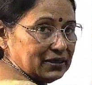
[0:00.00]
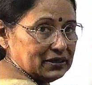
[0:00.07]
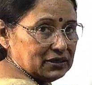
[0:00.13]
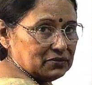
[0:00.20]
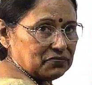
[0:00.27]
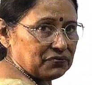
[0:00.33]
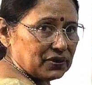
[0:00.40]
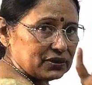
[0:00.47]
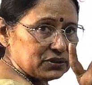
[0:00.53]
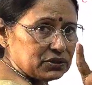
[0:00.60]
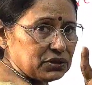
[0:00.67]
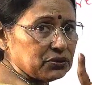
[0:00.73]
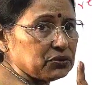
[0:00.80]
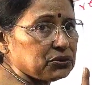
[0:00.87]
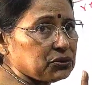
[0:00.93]
is,
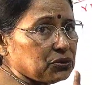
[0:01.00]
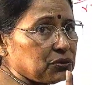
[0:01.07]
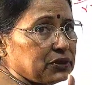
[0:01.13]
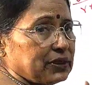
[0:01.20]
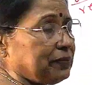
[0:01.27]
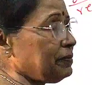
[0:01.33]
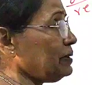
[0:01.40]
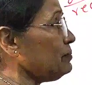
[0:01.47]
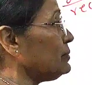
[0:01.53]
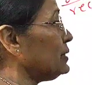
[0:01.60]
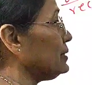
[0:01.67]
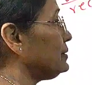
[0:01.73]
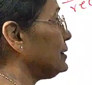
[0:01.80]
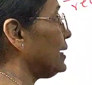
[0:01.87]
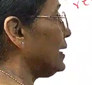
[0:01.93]
first you should
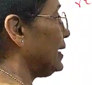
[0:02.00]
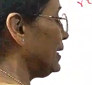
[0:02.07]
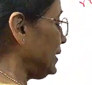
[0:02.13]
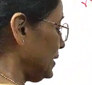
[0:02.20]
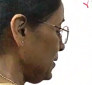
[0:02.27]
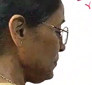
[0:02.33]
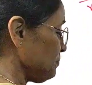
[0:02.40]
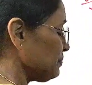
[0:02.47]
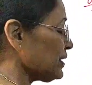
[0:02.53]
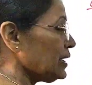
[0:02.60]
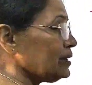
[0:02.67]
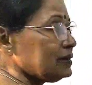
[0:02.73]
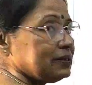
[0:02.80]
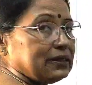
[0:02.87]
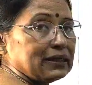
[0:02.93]
remember that
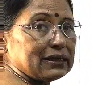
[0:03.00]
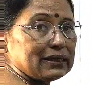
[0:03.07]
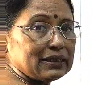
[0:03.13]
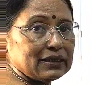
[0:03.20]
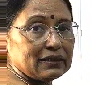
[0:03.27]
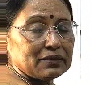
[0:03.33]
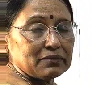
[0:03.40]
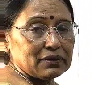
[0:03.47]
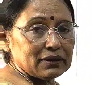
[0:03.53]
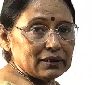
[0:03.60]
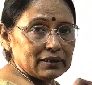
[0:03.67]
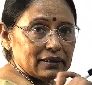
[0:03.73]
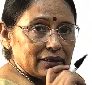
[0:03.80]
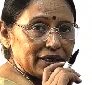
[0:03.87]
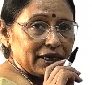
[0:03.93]
the
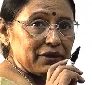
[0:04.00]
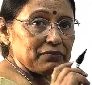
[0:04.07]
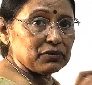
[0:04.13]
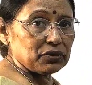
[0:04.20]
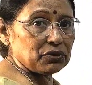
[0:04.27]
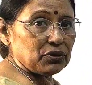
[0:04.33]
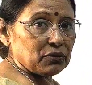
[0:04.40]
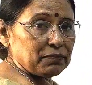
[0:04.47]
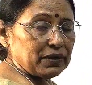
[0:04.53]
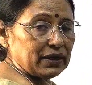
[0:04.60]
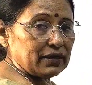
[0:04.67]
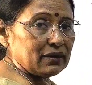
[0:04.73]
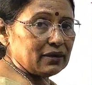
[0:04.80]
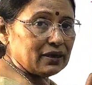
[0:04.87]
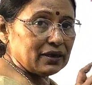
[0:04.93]

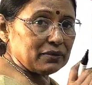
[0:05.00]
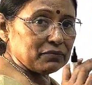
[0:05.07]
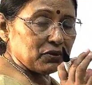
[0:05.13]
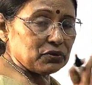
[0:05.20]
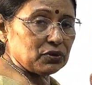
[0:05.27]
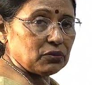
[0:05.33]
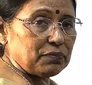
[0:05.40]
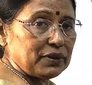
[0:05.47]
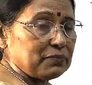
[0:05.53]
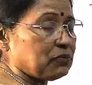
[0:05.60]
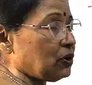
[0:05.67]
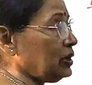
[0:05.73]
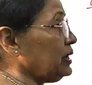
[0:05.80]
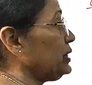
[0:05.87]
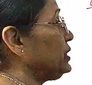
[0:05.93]
hemoglobin
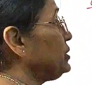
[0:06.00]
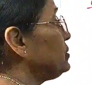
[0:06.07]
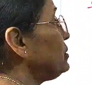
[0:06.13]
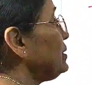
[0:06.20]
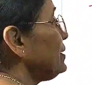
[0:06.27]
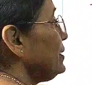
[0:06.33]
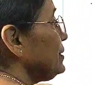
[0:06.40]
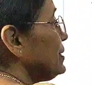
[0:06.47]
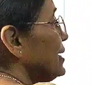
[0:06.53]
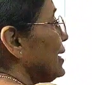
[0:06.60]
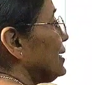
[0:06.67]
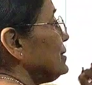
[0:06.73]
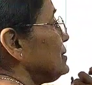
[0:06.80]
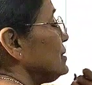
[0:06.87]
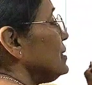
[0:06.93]
molecule, it
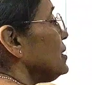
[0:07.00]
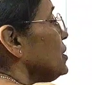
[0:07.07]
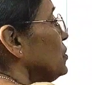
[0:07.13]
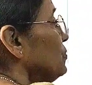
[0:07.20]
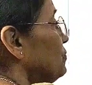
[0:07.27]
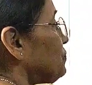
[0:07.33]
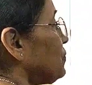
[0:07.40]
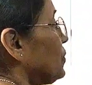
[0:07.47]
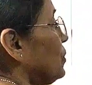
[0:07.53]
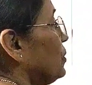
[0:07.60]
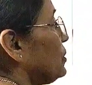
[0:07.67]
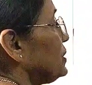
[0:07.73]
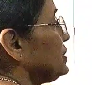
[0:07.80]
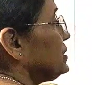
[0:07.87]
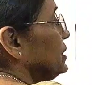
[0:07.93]
has 4
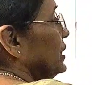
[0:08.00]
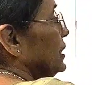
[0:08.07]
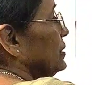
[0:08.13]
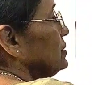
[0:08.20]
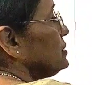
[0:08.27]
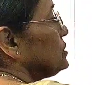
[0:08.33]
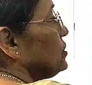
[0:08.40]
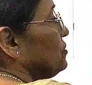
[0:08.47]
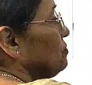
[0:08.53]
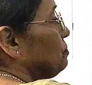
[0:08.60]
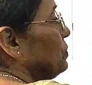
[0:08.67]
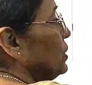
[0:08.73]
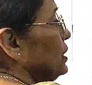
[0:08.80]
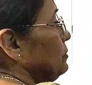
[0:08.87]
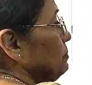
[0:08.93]
chains
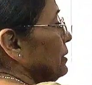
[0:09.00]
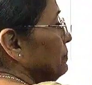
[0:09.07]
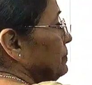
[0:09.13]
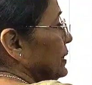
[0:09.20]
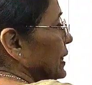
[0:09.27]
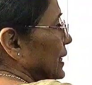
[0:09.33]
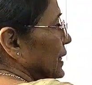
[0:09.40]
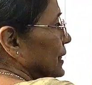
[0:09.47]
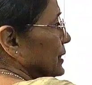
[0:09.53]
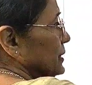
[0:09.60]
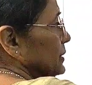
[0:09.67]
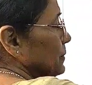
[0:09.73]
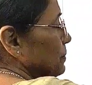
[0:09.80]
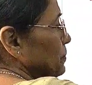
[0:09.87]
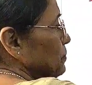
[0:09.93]
of
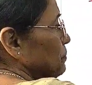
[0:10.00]
polypeptides.